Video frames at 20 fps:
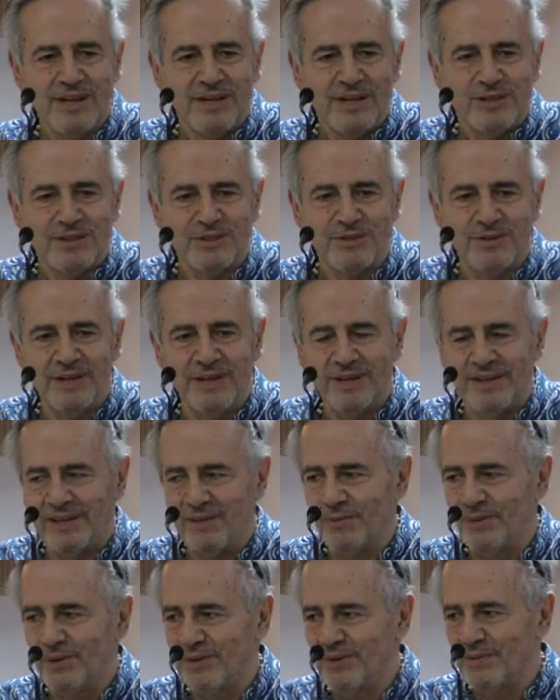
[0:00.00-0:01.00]
So in,
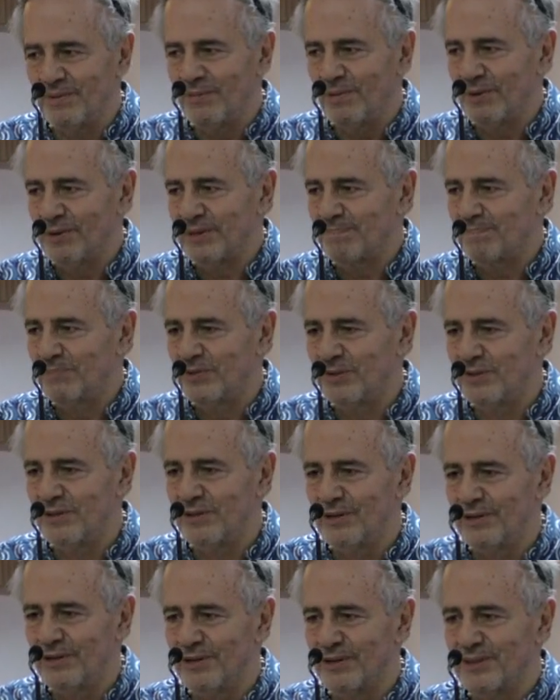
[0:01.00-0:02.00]
what, what
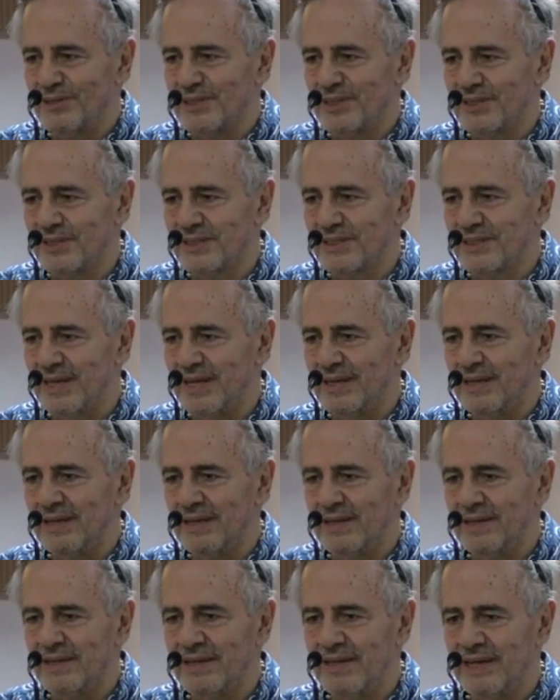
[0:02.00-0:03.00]
Deleuze is
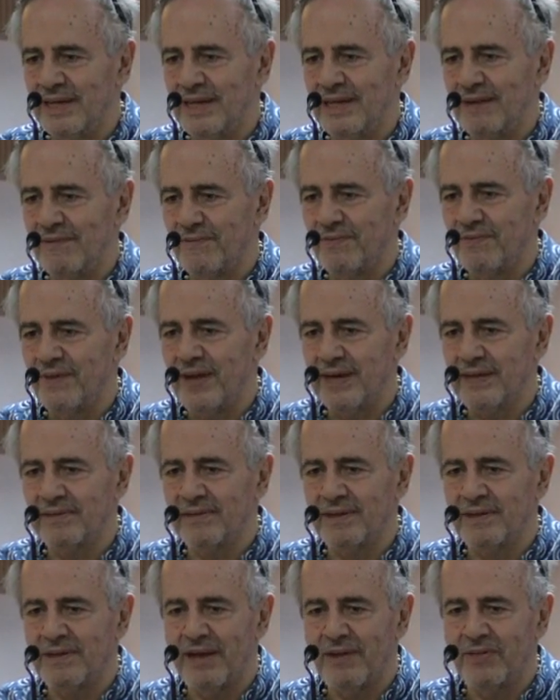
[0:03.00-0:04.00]
saying, that in
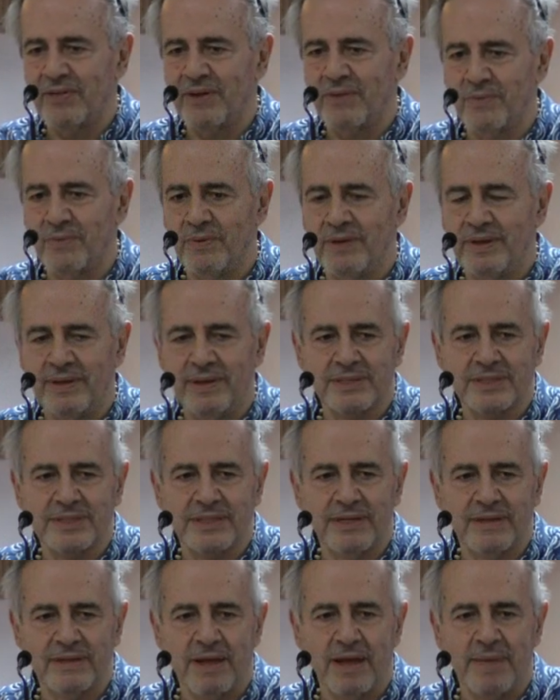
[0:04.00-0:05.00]
effect, and I think
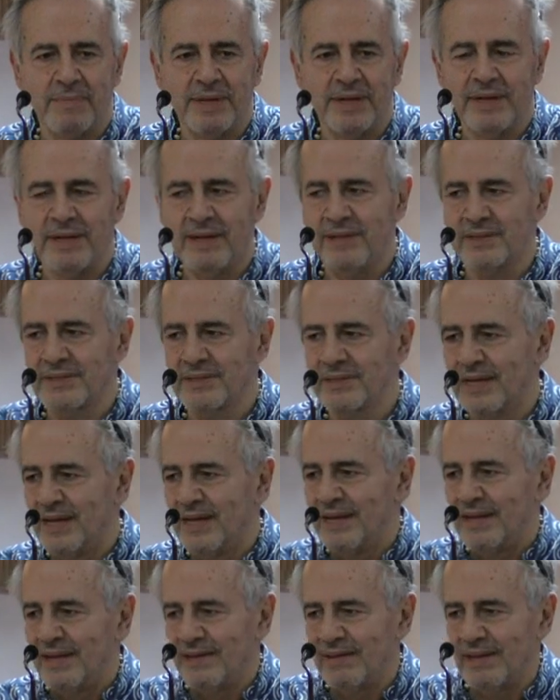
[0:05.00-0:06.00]
I mean, it's
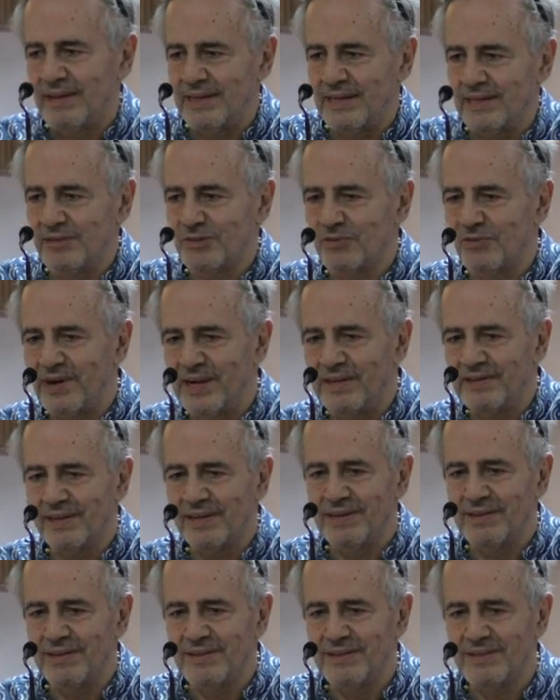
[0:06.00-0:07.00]
that he's
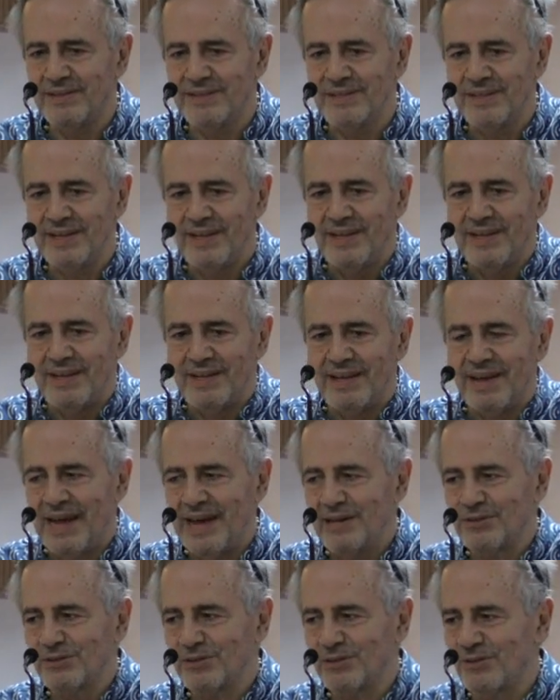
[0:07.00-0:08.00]
writing in these,
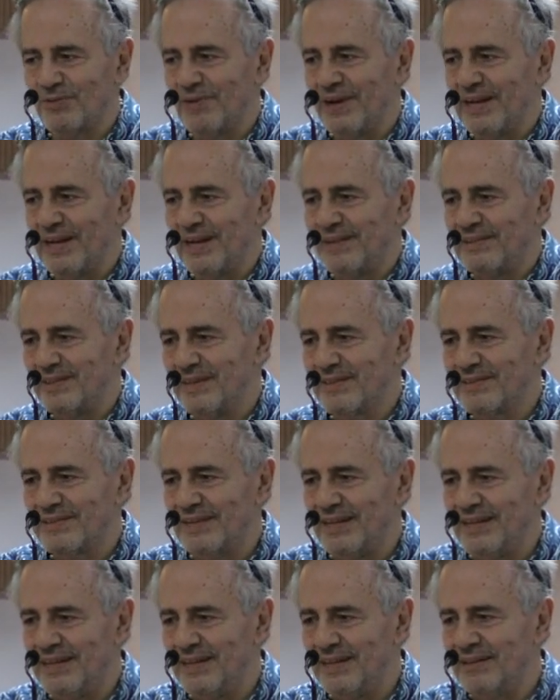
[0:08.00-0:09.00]
has to write in these
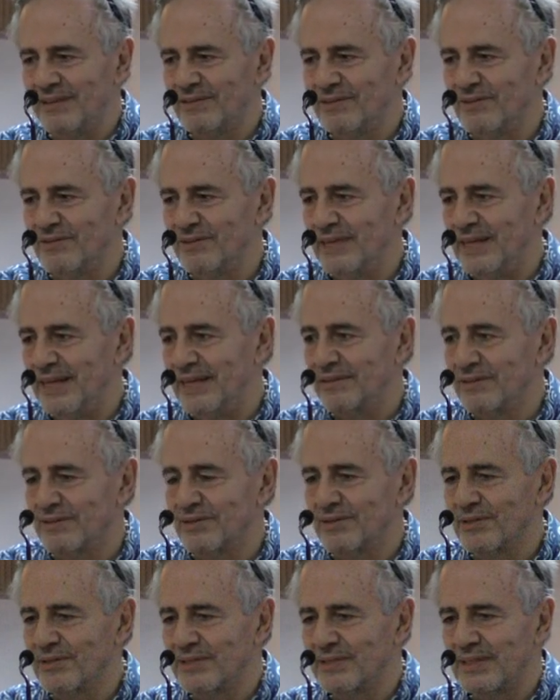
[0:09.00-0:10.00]
inter
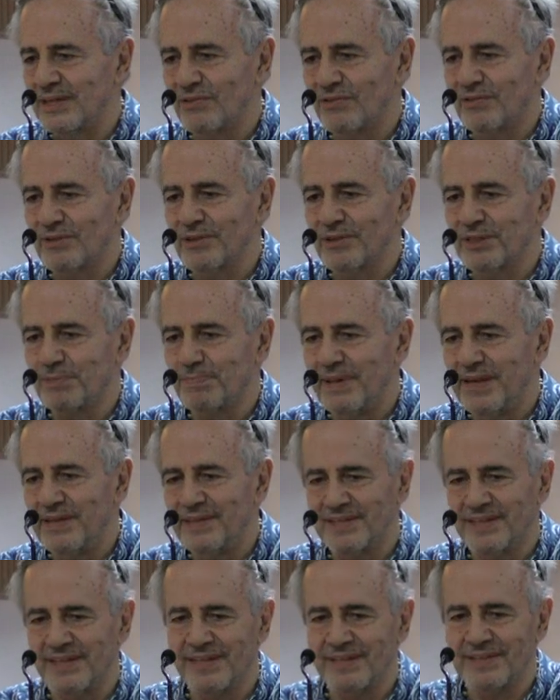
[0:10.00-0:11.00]
interstitial
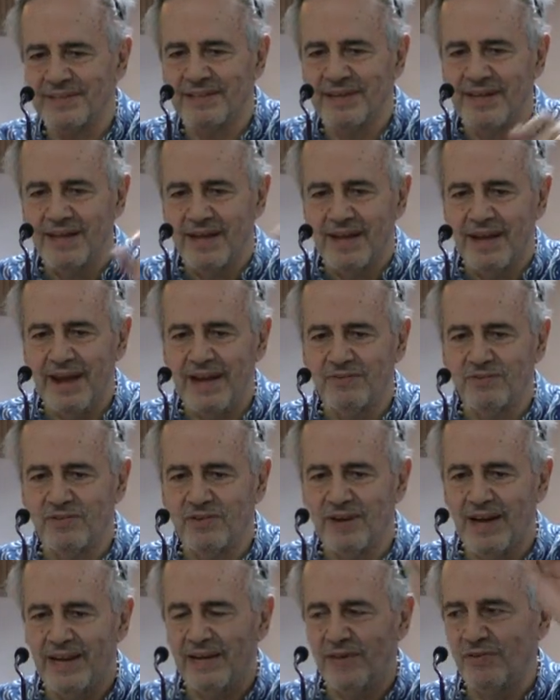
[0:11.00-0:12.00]
spaces and
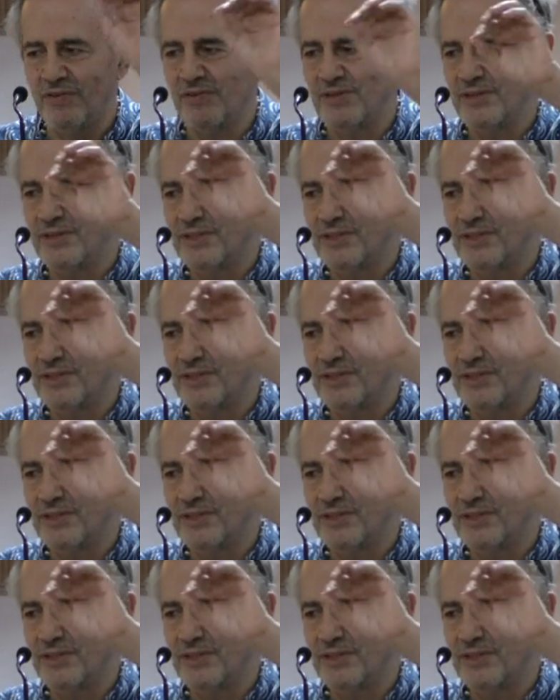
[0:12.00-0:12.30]
challenge the